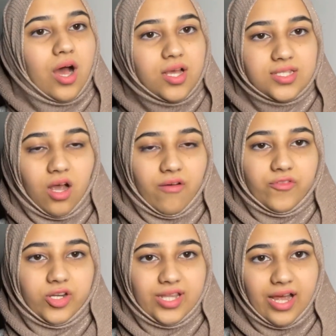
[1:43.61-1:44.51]
ask
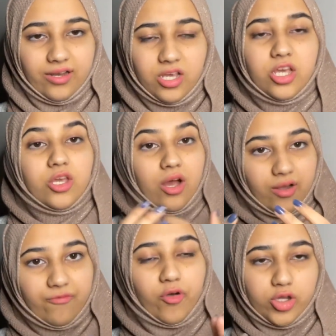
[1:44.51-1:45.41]
after that
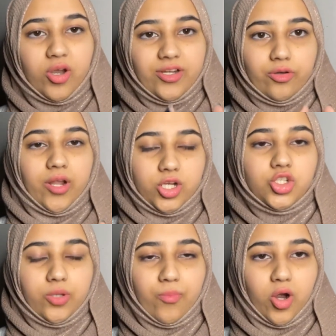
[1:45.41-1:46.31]
for your
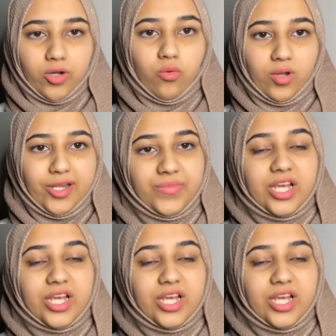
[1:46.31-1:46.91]
introduction part only.